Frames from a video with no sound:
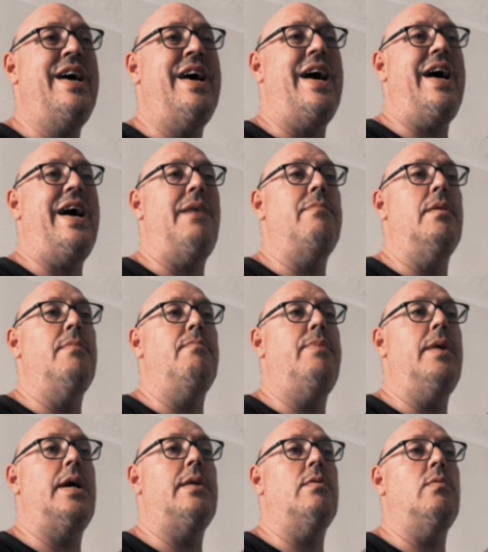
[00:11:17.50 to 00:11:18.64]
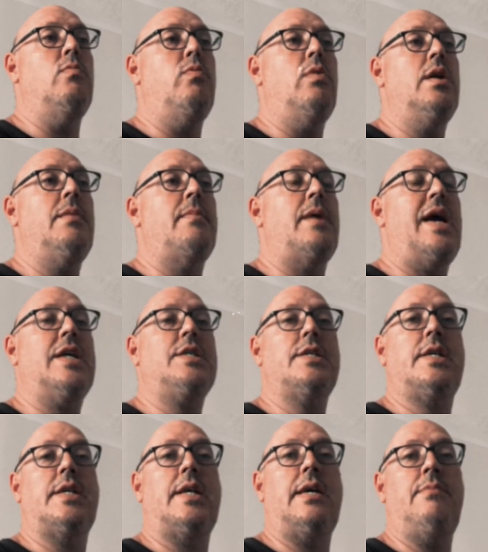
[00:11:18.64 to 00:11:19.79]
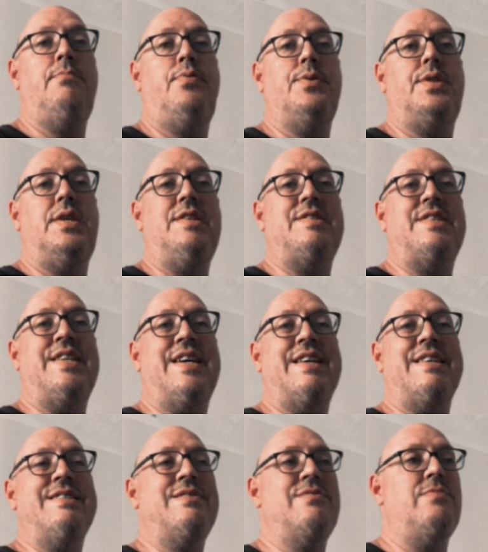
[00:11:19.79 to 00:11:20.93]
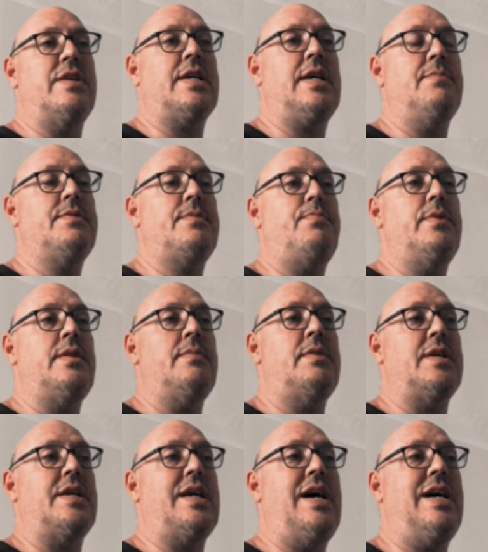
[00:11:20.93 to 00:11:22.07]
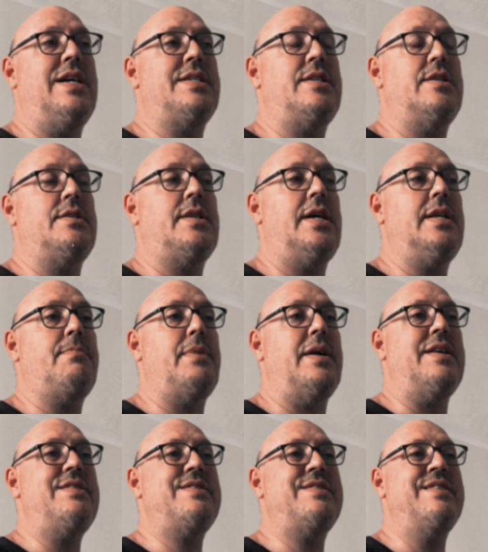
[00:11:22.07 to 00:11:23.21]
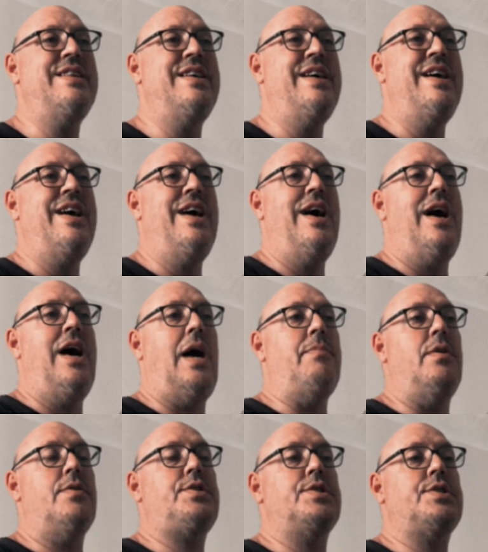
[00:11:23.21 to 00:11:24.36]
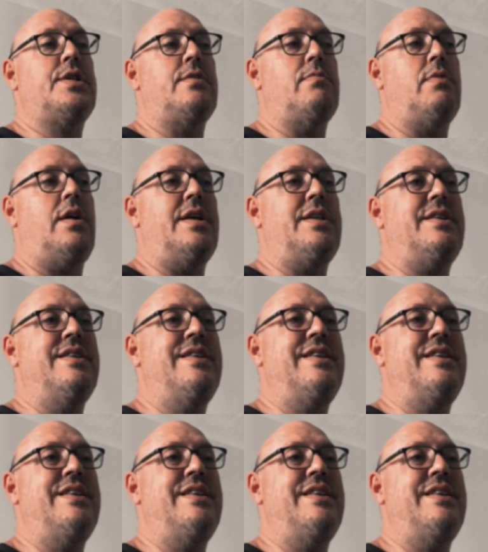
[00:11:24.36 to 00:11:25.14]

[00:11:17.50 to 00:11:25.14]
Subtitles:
But what I'm actually going to input these in as, when it comes to putting them in a card database, I'm not just going to write